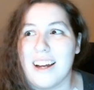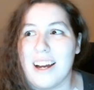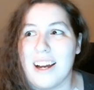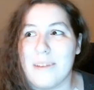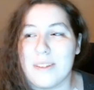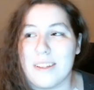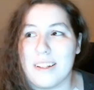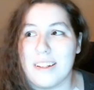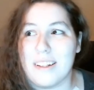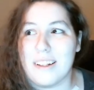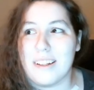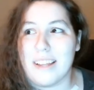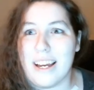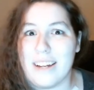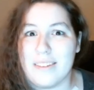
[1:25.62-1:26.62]
I wasn't
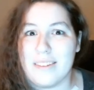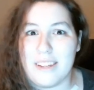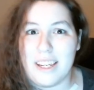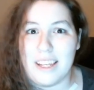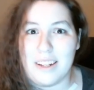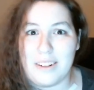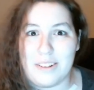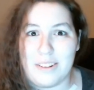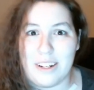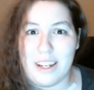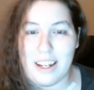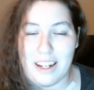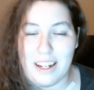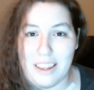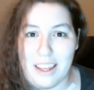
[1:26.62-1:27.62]
allowed to eat or drink
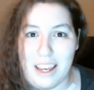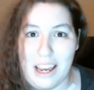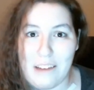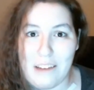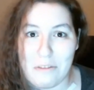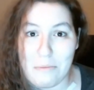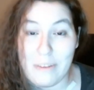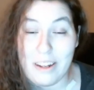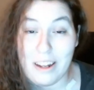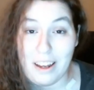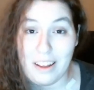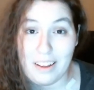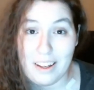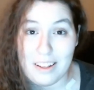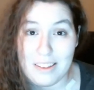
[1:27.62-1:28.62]
anything after
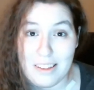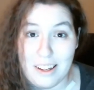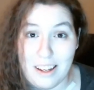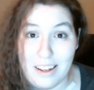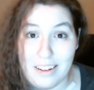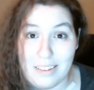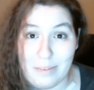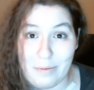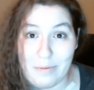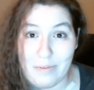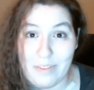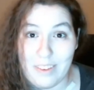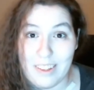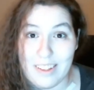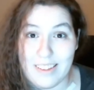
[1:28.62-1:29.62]
midnight last night.
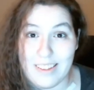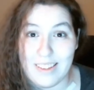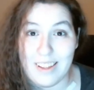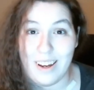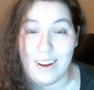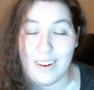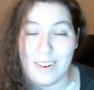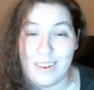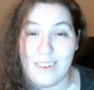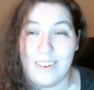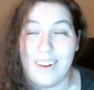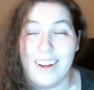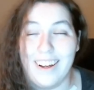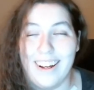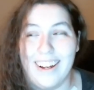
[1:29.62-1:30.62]
So
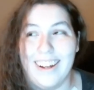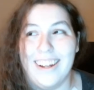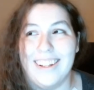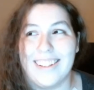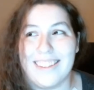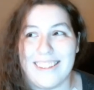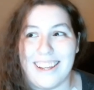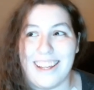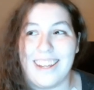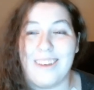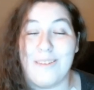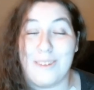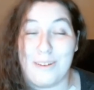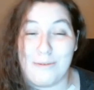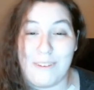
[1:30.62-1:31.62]
it's like,
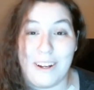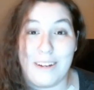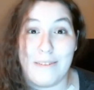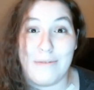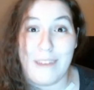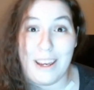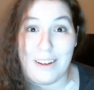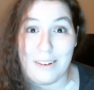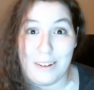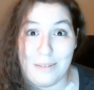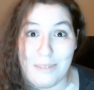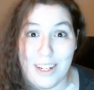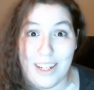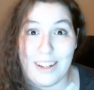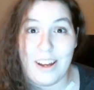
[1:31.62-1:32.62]
you want to find a vein on
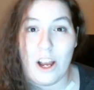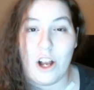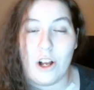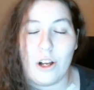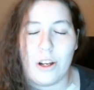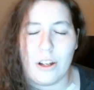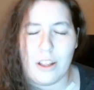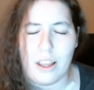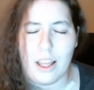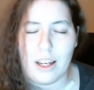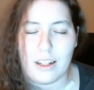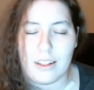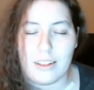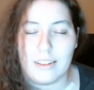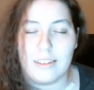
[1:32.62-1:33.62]
me? Good
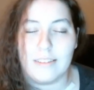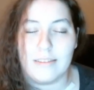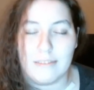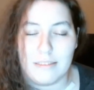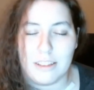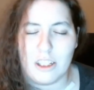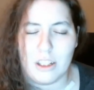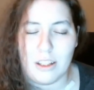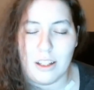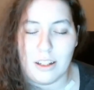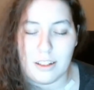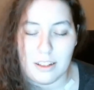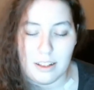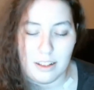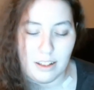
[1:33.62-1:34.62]
luck.
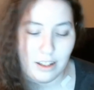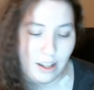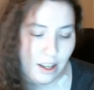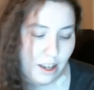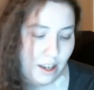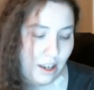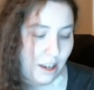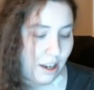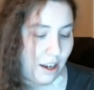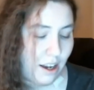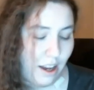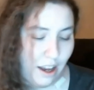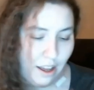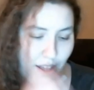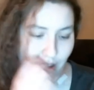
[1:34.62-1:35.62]
Good
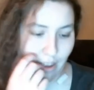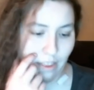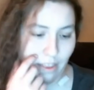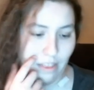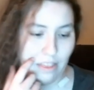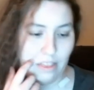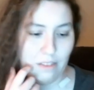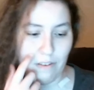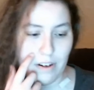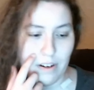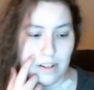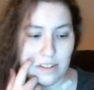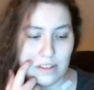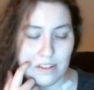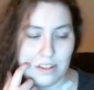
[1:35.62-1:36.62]
luck. The
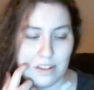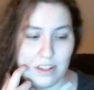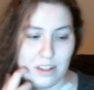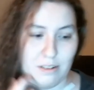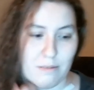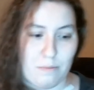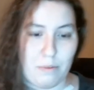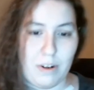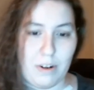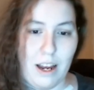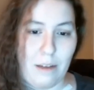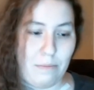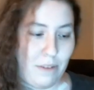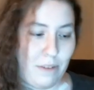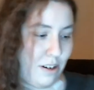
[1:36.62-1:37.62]
first
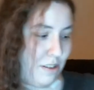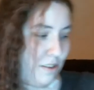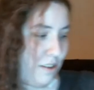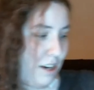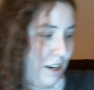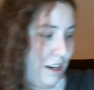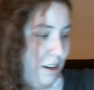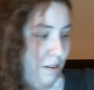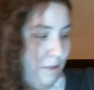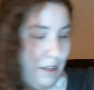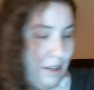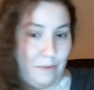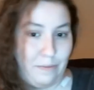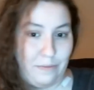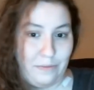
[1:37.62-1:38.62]
pre-op nurse tried to go
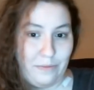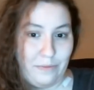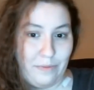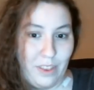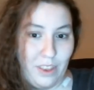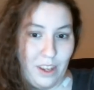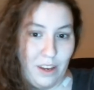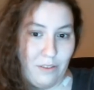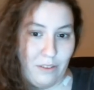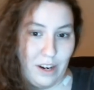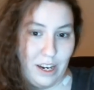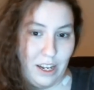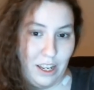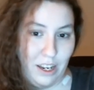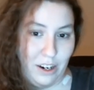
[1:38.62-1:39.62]
in
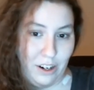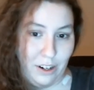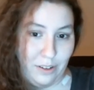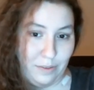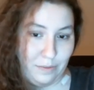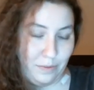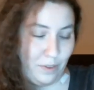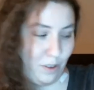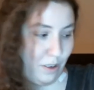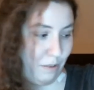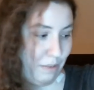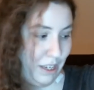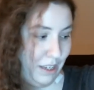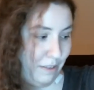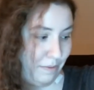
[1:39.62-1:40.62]
right here on
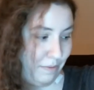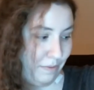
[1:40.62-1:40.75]
me.